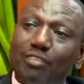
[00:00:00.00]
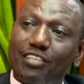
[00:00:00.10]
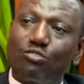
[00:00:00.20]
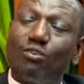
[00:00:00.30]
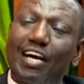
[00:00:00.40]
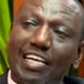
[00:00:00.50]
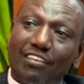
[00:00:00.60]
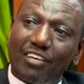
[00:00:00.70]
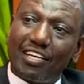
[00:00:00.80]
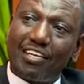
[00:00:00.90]
that you are
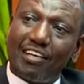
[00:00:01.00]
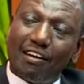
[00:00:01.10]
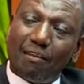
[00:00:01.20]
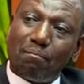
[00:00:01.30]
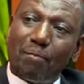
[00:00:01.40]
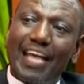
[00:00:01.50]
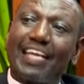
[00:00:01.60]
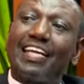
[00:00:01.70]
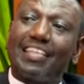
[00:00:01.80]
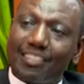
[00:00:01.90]
given by
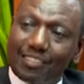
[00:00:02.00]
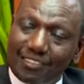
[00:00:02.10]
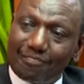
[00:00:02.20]
Kenyans? Kenyans.